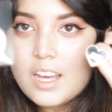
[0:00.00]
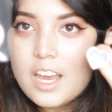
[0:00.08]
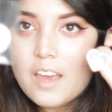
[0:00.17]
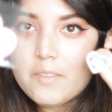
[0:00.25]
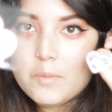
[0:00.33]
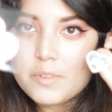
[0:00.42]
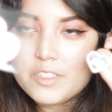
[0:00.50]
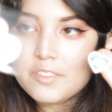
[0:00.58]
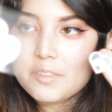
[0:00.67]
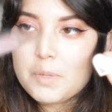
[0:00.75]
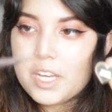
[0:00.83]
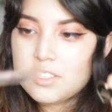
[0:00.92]
I haven't put
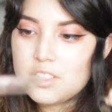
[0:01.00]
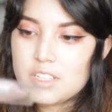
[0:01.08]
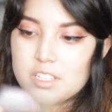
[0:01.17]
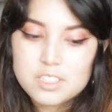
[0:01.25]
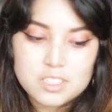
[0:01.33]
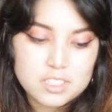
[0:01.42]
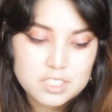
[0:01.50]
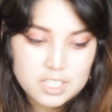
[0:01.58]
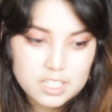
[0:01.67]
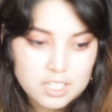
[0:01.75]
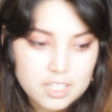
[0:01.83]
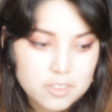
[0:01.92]
this patch on anything
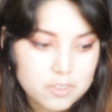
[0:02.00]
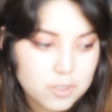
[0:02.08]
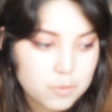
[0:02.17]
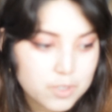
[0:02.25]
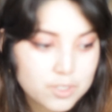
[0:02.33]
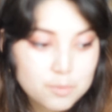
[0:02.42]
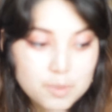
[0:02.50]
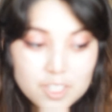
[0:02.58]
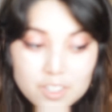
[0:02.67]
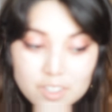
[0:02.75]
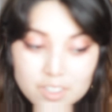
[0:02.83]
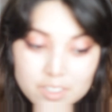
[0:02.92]
yet. I don't know what to
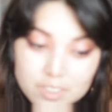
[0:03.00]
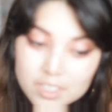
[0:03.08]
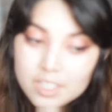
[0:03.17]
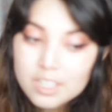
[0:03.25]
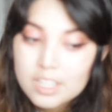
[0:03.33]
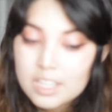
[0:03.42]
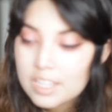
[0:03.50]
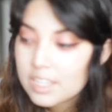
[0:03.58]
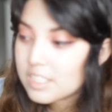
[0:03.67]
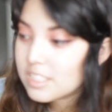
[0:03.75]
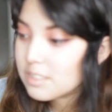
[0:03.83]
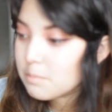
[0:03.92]
put it on
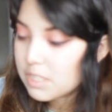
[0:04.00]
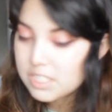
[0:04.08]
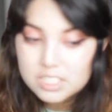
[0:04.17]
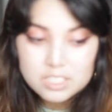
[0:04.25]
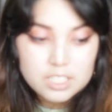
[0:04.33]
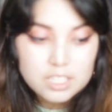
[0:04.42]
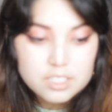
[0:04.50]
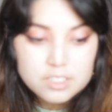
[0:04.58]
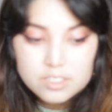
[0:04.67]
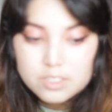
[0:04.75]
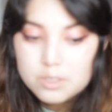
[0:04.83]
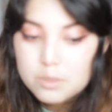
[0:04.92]
because my jean
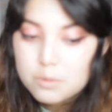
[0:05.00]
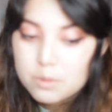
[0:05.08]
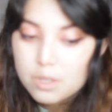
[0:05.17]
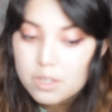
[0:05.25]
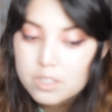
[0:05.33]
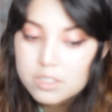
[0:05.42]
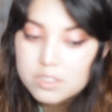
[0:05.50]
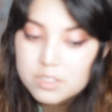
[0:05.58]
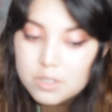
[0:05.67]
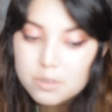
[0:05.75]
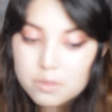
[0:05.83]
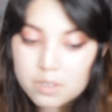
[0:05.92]
jackets are too long,
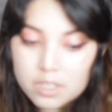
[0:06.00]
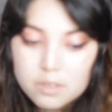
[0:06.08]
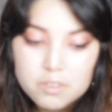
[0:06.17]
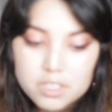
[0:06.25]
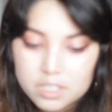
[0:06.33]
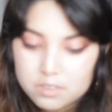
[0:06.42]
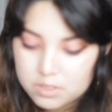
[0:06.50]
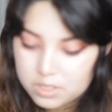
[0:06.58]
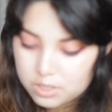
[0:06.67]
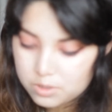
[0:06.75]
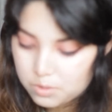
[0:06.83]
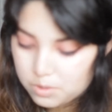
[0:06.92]
so I want to get a
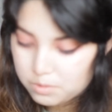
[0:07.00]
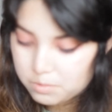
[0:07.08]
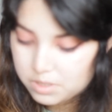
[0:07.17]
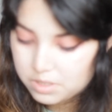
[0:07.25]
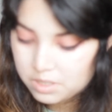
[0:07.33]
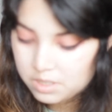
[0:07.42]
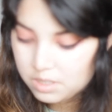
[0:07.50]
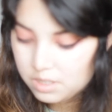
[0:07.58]
really shorter one.